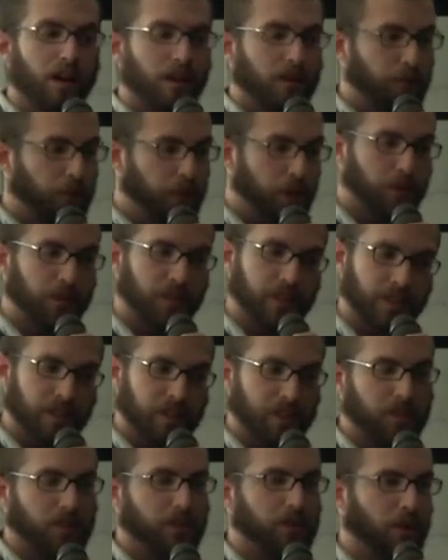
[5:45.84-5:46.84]
Frequently,
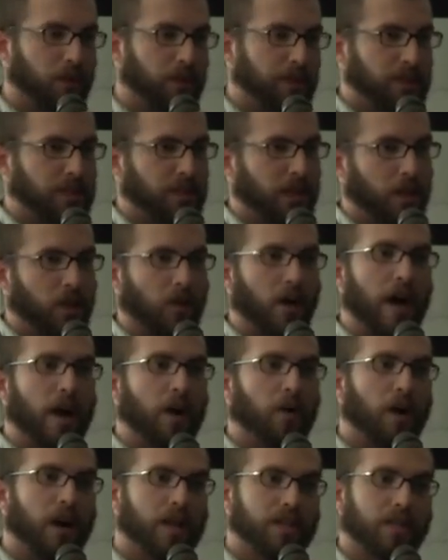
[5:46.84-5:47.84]
this is sold as yellow
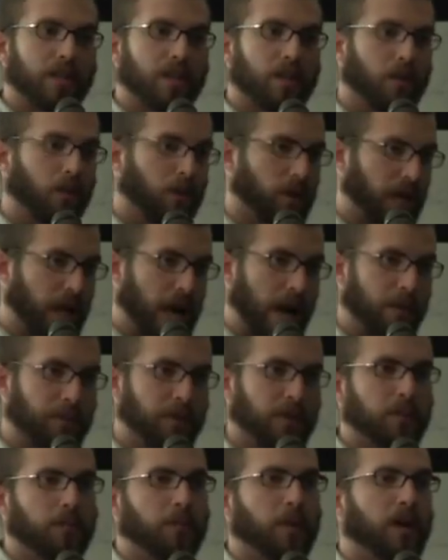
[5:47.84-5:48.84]
ayahuasca or
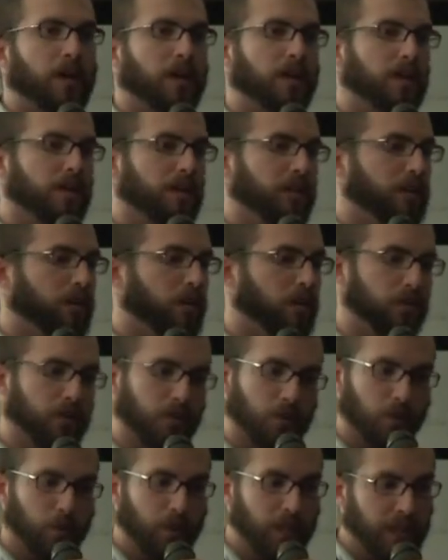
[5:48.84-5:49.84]
caapi, but
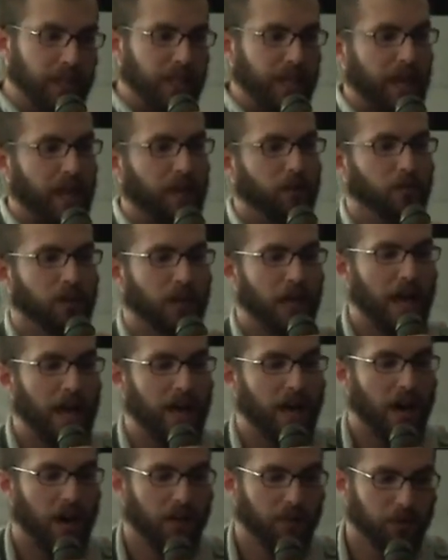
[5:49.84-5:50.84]
you really can't
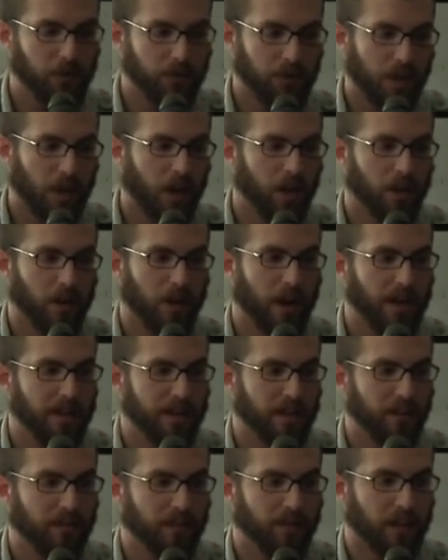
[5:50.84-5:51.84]
rely on those color
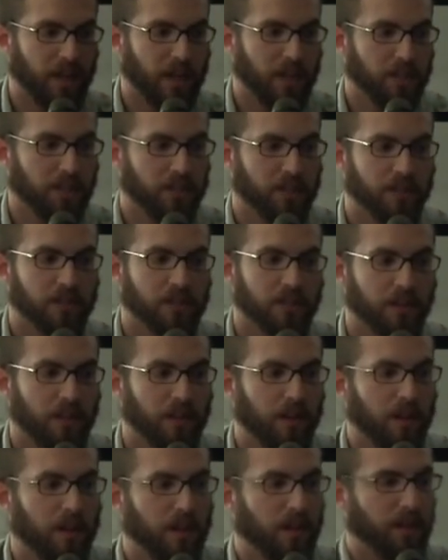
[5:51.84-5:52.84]
identifications.
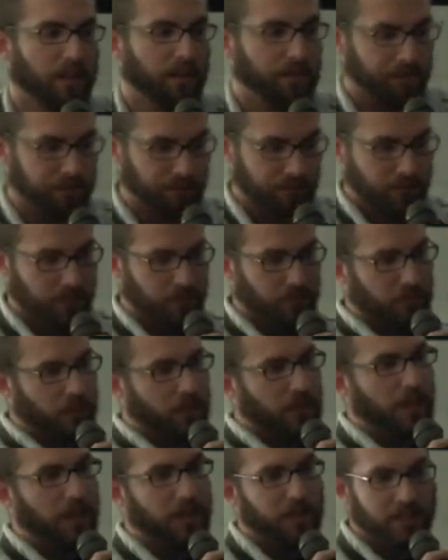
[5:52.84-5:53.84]

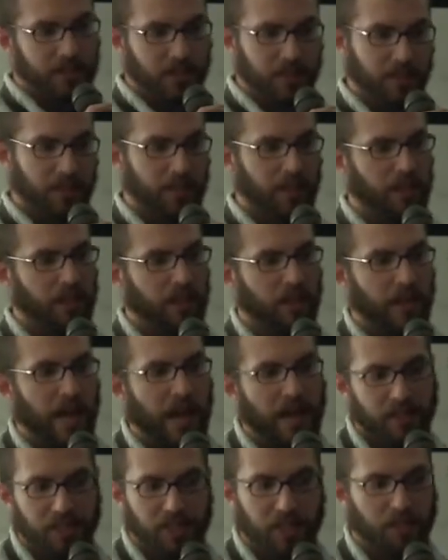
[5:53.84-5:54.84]
This is the
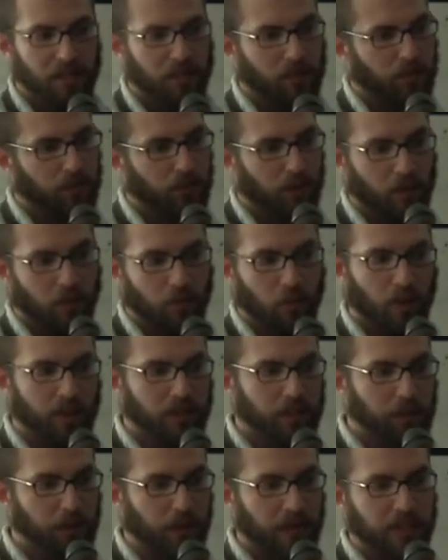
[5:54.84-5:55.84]
analysis of
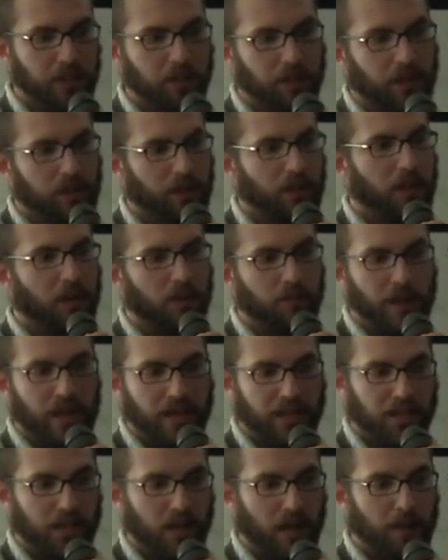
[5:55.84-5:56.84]
one specimen of
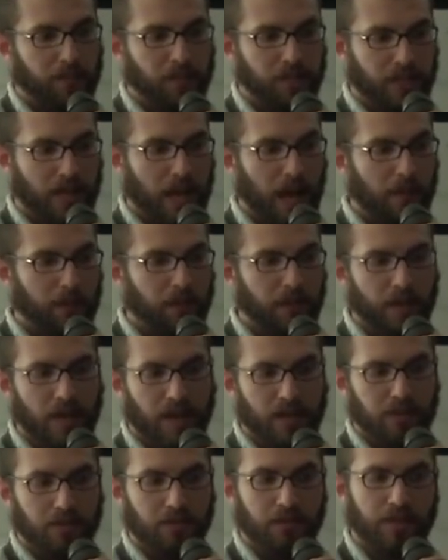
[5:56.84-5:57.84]
Banisteriopsis caapi.
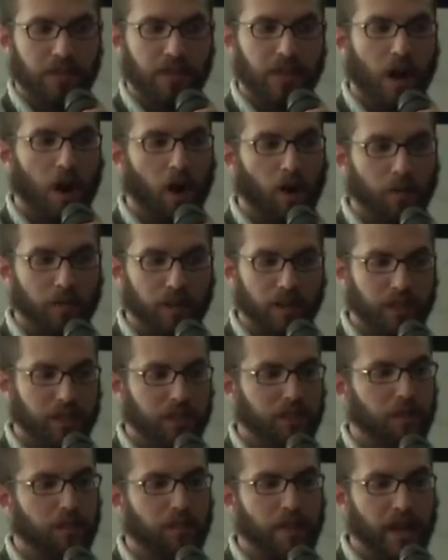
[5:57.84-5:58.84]
As you see, harmine
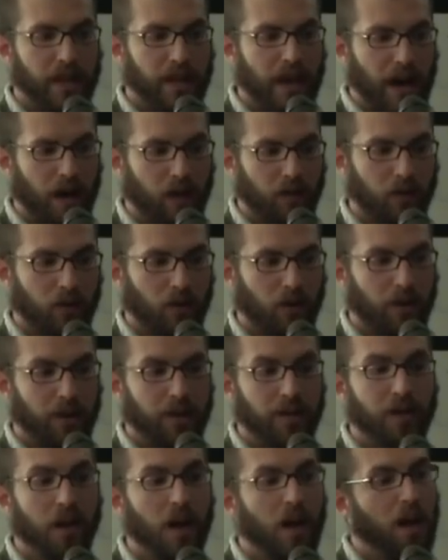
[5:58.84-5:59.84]
is the main
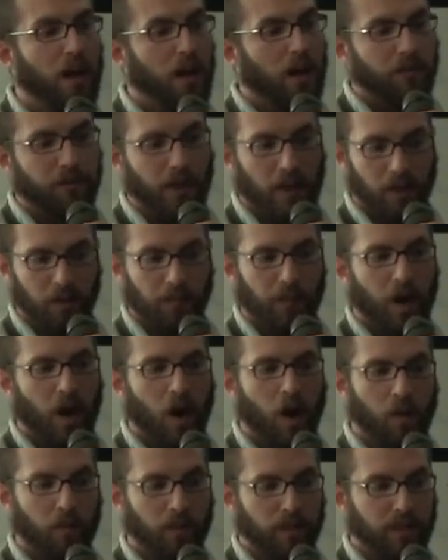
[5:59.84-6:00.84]
alkaloid, followed by
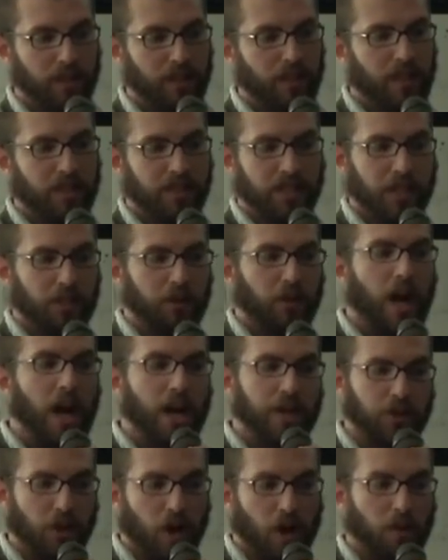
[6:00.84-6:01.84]
harmaline and
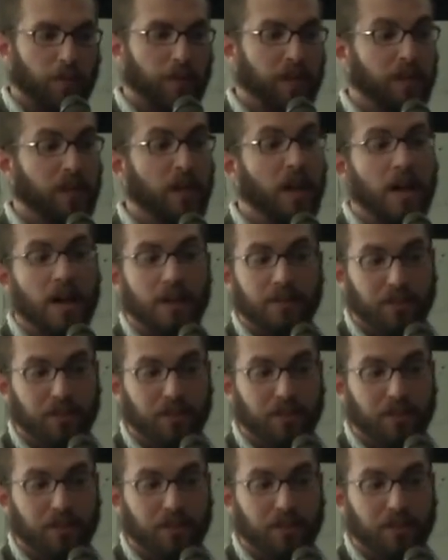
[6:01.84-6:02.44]
tetrahydroharmine.